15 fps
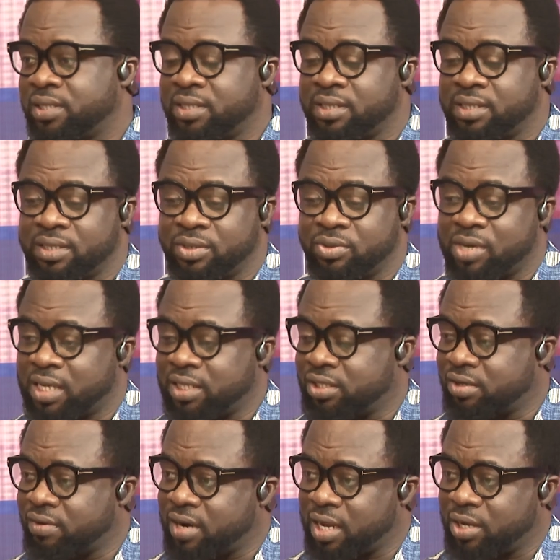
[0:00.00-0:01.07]
you'll not
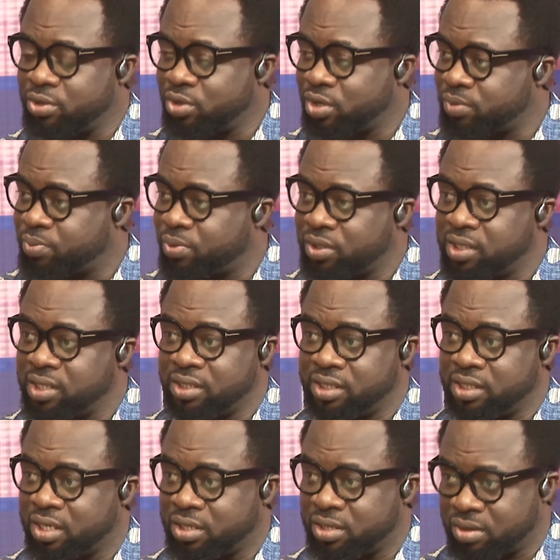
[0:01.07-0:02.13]
discover that you just bought
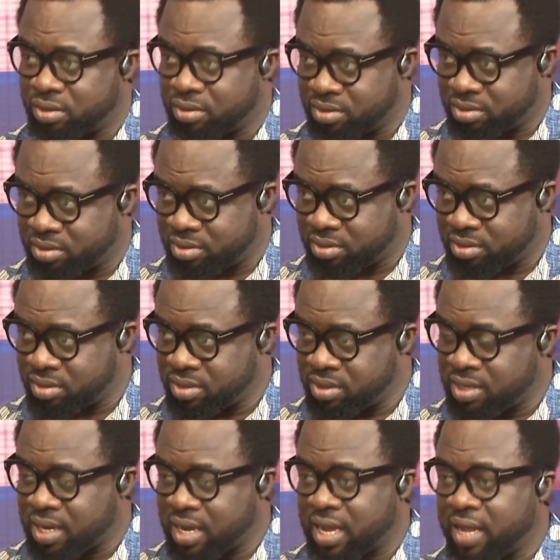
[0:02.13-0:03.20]
litigation.
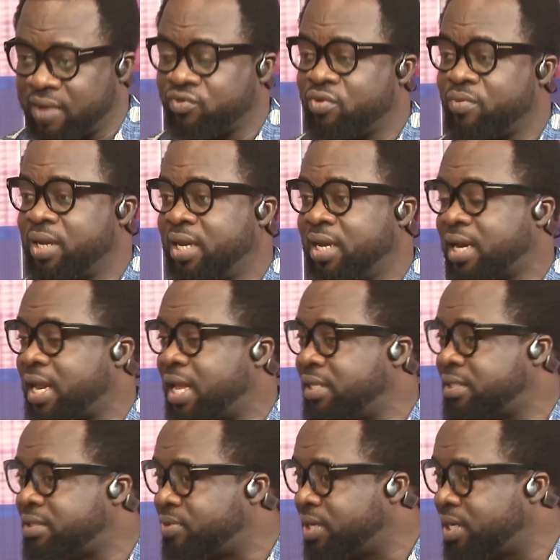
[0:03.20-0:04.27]
I have so many
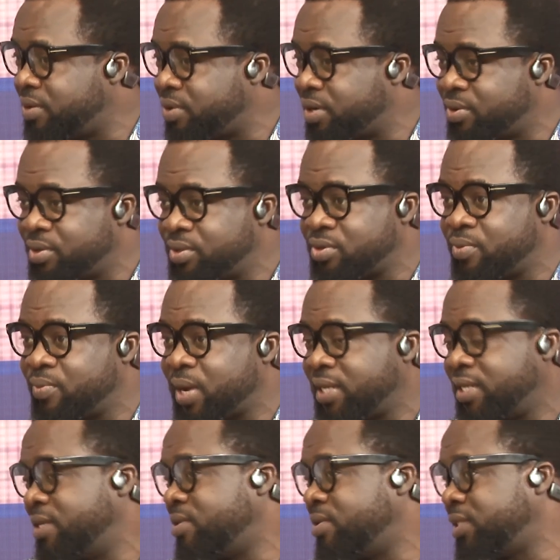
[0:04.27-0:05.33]
clients, when they were going to buy,
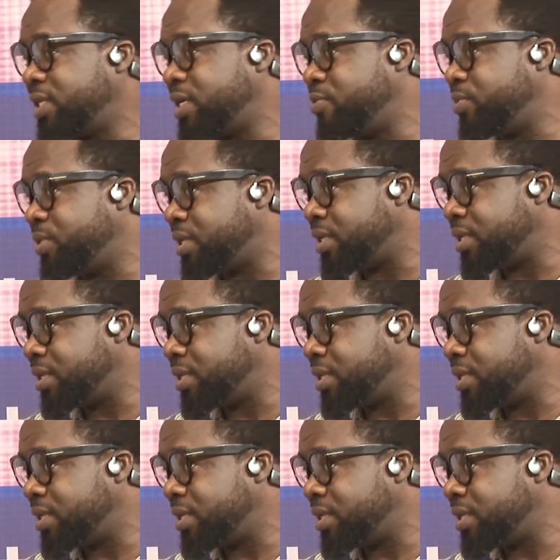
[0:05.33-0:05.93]
they did not tell me.